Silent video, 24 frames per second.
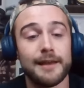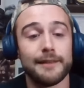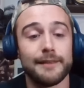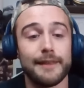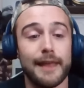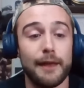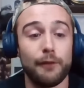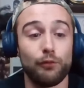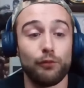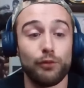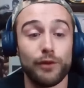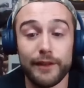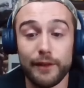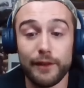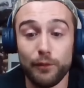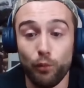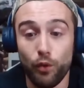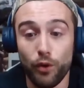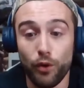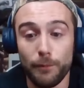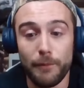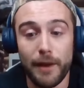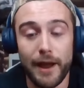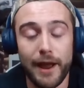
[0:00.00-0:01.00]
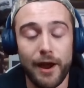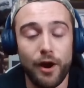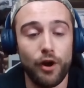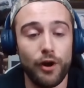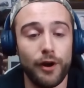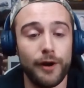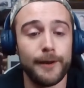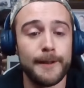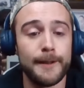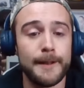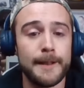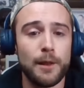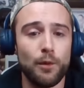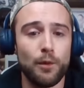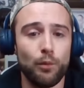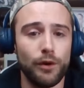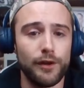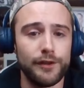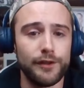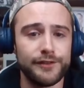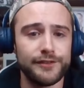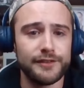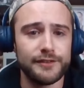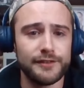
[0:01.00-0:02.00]
that really warmed my heart
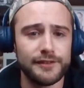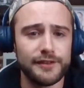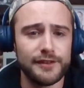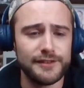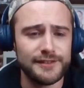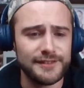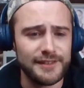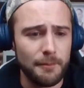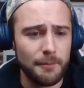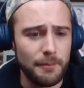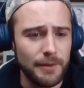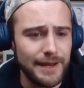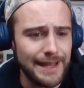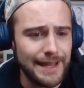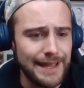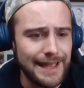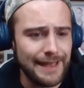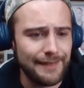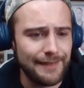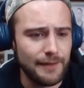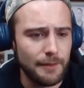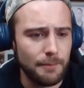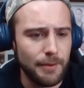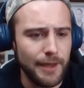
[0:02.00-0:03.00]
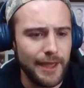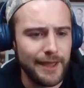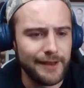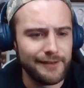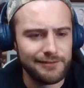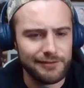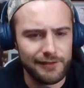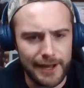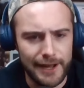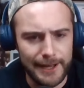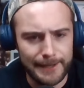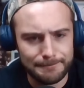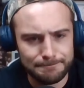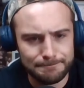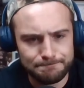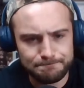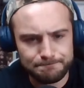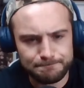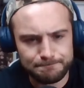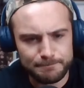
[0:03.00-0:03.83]
was somebody in the Patreon,